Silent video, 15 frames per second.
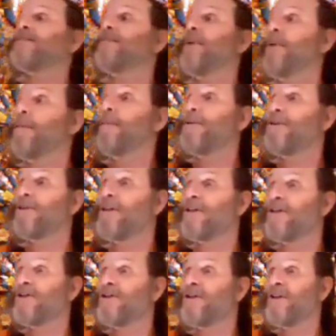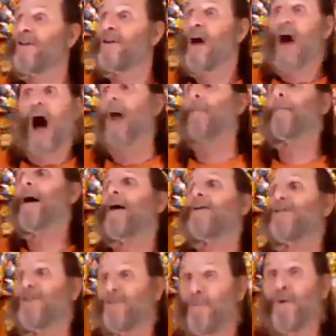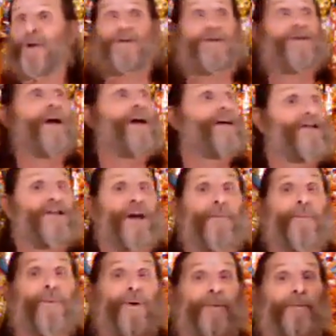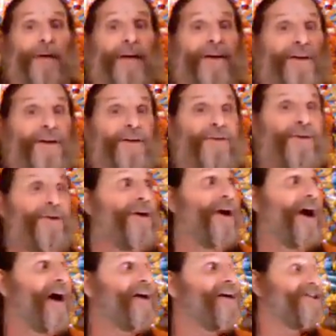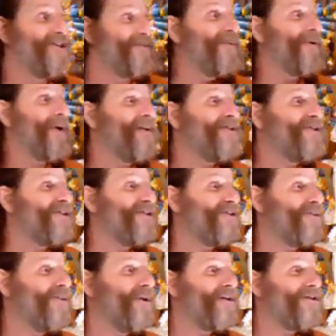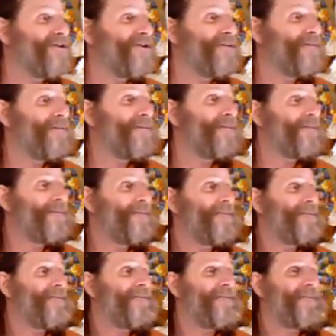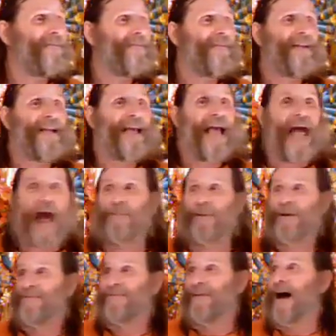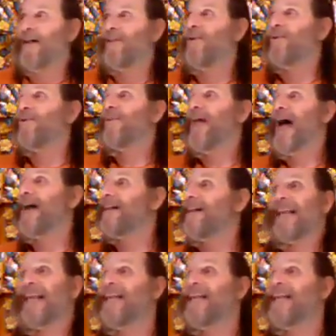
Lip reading: purposes, amongst which some will be an inspiration to us. And we follow that